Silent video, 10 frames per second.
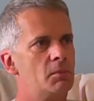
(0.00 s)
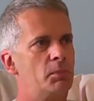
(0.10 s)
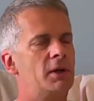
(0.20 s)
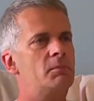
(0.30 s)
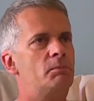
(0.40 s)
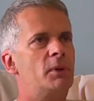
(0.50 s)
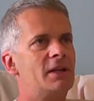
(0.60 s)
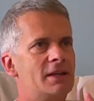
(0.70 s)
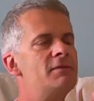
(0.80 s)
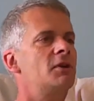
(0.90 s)
But,
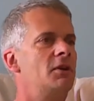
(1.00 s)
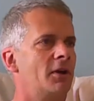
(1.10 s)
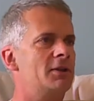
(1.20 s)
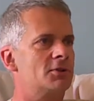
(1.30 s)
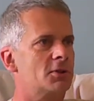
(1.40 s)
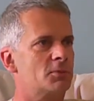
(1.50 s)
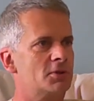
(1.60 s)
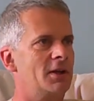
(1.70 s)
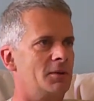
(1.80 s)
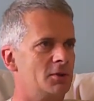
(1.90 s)
but even at
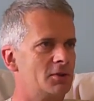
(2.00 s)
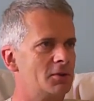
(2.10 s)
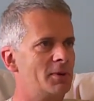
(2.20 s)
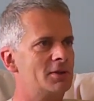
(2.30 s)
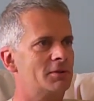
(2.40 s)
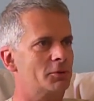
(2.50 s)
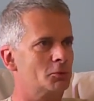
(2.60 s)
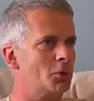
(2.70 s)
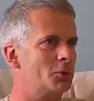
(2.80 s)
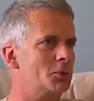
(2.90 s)
96%, I mean, you can imagine if the
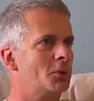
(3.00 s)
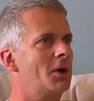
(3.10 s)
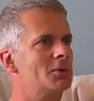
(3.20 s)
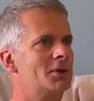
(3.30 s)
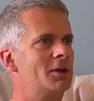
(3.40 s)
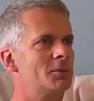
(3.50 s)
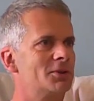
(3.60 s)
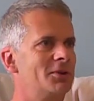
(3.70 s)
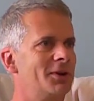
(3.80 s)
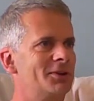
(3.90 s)
Royal York Hotel
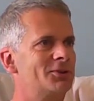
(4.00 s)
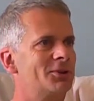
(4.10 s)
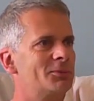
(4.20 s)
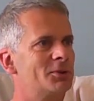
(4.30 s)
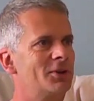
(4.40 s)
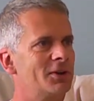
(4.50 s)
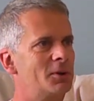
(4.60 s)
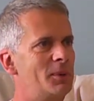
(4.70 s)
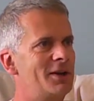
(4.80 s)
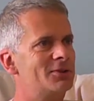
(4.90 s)
was at 96%
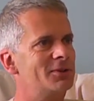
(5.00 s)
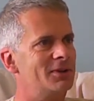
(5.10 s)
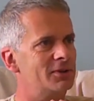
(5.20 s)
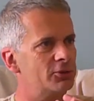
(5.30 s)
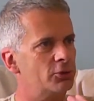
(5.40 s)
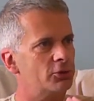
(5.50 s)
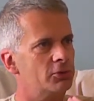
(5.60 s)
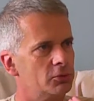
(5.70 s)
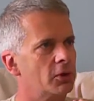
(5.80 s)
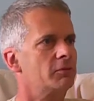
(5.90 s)
capacity. It's just yeah.
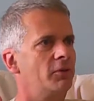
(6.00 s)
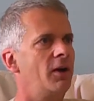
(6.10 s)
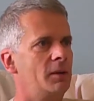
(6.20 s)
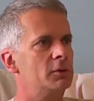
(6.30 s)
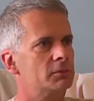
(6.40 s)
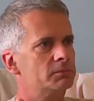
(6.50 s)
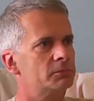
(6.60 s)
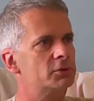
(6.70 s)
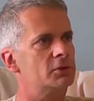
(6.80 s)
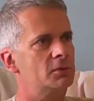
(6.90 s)
not a viable
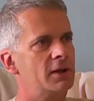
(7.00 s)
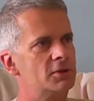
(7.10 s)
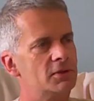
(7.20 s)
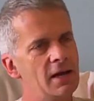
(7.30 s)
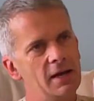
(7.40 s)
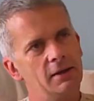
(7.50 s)
situation.